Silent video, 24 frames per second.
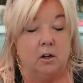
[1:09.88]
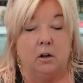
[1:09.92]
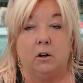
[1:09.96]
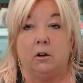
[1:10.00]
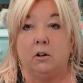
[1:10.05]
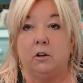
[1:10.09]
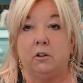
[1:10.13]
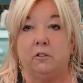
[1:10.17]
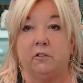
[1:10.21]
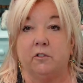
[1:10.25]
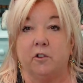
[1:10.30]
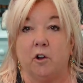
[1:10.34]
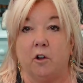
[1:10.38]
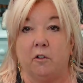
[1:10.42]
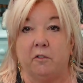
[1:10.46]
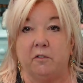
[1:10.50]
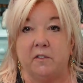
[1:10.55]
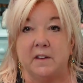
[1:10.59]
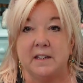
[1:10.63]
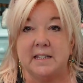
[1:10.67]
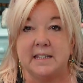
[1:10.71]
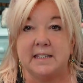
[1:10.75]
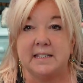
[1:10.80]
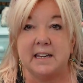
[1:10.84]
Or you've got
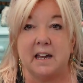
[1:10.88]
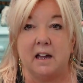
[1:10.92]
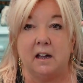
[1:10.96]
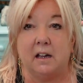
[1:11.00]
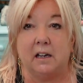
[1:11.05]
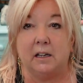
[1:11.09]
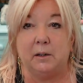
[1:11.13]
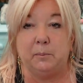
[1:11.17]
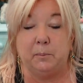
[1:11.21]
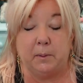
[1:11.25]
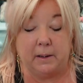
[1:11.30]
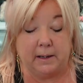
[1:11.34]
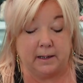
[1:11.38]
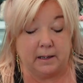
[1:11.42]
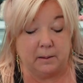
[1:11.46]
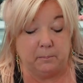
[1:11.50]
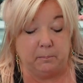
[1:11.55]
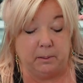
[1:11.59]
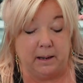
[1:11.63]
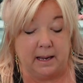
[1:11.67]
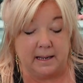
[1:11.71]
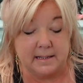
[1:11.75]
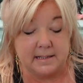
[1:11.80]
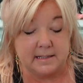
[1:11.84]
this type, a little
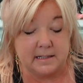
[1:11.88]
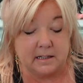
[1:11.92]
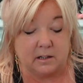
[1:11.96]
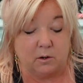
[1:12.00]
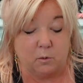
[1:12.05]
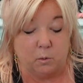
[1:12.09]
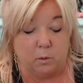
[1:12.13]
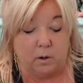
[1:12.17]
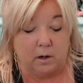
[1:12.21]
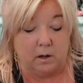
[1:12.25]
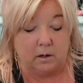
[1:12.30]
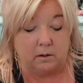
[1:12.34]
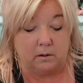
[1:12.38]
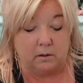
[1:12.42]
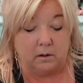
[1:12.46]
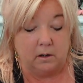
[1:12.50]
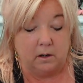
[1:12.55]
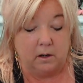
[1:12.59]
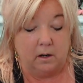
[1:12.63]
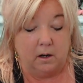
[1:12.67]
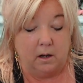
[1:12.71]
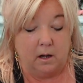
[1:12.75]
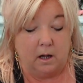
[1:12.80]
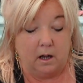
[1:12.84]
plastic one,
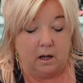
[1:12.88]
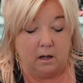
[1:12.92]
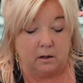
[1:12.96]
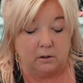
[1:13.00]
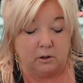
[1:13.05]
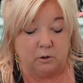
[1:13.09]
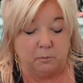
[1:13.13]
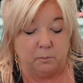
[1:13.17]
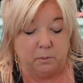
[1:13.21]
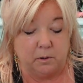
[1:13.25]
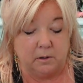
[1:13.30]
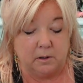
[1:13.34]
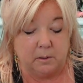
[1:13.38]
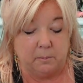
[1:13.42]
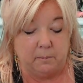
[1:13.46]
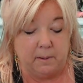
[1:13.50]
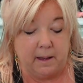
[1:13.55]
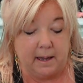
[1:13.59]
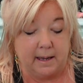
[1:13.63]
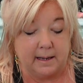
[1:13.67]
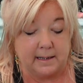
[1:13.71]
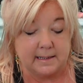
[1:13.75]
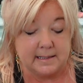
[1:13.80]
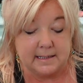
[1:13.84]
and you put the
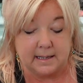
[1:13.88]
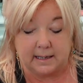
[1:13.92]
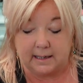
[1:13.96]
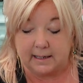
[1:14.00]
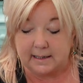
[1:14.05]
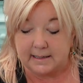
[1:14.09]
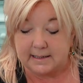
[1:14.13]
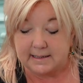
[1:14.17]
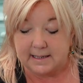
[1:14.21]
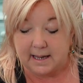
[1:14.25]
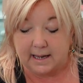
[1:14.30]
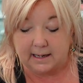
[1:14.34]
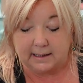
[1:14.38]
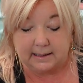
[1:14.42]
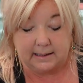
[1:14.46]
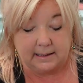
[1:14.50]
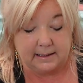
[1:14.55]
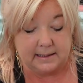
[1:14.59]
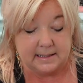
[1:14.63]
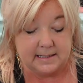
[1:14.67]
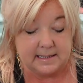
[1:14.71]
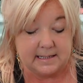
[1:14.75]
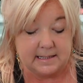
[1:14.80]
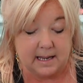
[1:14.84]
pegs in exactly
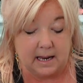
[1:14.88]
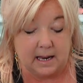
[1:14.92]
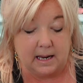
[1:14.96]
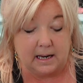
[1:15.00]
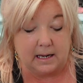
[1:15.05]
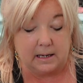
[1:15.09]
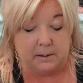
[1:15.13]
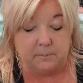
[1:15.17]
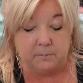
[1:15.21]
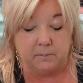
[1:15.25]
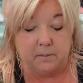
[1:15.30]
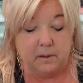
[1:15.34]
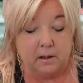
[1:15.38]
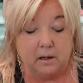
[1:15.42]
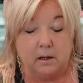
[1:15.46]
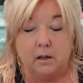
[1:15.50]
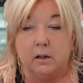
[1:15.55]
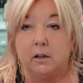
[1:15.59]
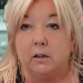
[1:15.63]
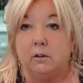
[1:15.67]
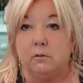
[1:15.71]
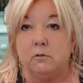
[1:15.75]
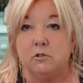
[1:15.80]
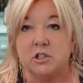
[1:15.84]
the same.
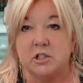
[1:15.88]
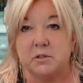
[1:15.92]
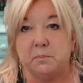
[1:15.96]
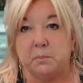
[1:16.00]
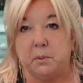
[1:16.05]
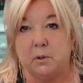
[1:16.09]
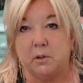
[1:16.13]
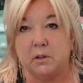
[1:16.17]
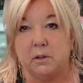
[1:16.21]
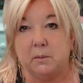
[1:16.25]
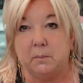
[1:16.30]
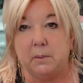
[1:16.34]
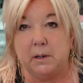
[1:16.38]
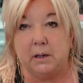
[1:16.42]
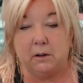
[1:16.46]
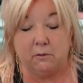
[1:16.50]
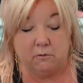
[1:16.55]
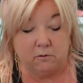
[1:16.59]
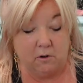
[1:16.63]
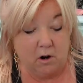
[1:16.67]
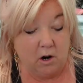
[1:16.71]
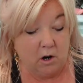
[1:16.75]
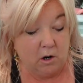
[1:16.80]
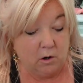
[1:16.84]
You would just put them in a
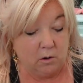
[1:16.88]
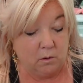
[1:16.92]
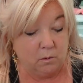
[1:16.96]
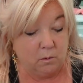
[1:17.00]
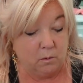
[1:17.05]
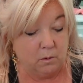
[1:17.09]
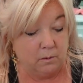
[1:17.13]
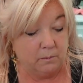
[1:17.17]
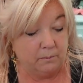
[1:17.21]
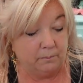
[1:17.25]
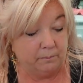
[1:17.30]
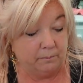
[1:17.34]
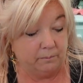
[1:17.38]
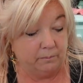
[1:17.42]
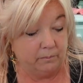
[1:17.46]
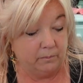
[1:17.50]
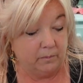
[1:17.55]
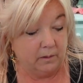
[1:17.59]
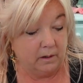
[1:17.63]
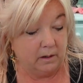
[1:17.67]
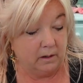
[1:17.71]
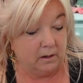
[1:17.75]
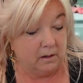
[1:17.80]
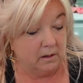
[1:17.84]
row.
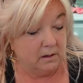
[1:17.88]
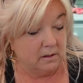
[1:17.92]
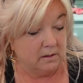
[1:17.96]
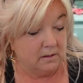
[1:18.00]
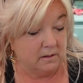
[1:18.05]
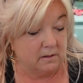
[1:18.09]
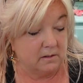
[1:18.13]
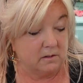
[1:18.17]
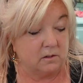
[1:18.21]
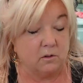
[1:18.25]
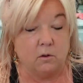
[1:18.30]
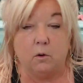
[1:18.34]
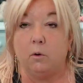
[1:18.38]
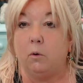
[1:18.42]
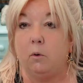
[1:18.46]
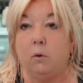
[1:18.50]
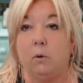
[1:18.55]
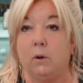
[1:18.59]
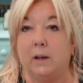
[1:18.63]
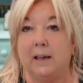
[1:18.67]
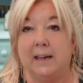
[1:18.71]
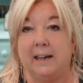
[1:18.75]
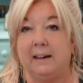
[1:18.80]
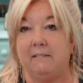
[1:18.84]
So that's
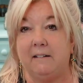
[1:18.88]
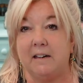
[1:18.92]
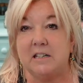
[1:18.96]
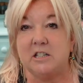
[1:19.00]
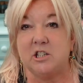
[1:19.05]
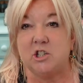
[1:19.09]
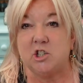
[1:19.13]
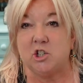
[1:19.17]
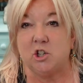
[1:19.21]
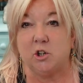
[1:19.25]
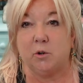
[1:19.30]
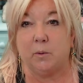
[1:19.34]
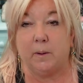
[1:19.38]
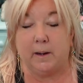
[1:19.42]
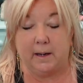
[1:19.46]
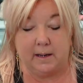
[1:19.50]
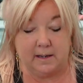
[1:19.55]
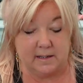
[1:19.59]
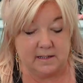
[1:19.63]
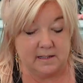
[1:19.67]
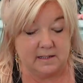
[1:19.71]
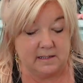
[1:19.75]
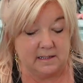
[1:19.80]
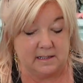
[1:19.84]
all there is to it,
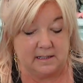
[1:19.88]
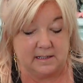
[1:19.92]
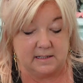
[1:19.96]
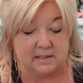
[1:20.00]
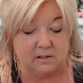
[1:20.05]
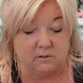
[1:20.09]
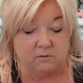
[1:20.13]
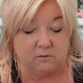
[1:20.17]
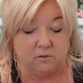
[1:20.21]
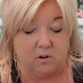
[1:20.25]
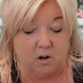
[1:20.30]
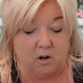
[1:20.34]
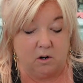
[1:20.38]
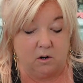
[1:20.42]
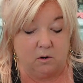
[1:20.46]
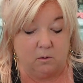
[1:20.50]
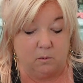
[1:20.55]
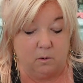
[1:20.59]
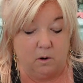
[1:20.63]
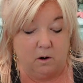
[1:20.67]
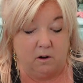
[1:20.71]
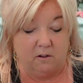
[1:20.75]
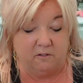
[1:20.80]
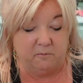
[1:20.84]
is a
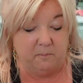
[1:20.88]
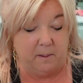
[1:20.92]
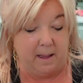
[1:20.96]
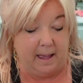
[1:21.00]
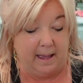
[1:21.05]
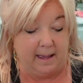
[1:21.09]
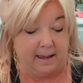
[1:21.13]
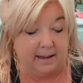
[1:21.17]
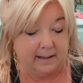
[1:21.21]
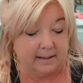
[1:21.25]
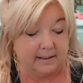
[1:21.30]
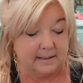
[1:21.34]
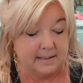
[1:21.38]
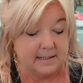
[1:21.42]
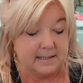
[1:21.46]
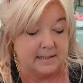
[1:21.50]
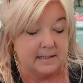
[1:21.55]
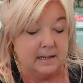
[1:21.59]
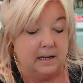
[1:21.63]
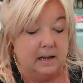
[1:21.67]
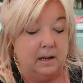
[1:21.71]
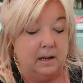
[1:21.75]
row of pegs.